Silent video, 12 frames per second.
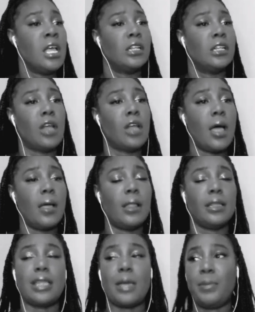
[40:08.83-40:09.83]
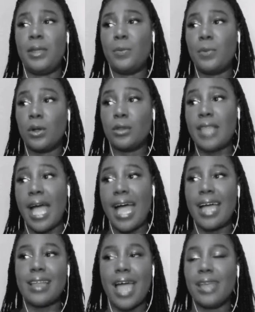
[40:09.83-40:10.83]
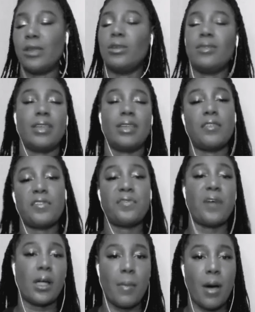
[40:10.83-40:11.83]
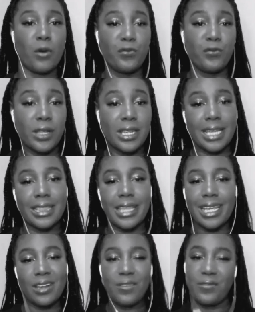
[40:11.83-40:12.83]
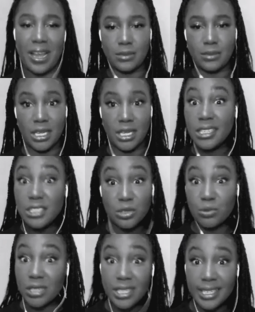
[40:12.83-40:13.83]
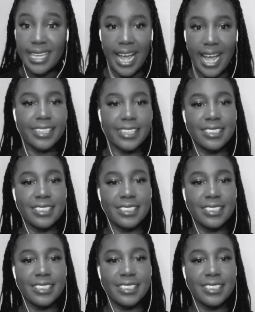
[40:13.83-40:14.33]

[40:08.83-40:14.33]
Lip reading: not let people that I don't even give a fuck about feel like they can affect me, because you really can't.